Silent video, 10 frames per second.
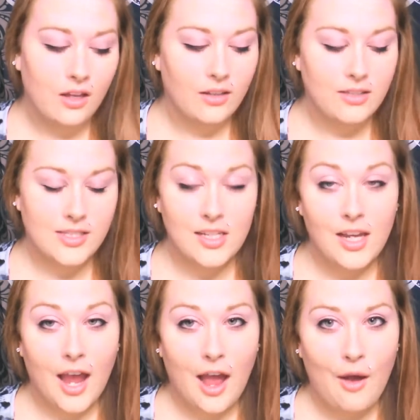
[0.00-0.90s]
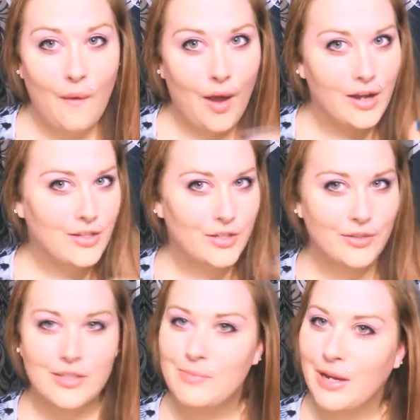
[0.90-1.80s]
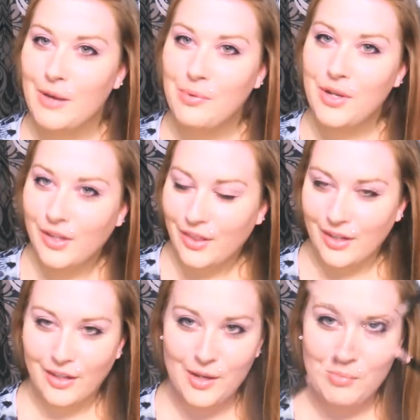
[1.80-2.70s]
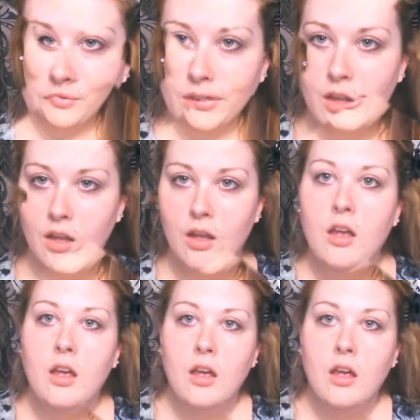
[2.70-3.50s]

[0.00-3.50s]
see how I do this makeup look, then keep on watching.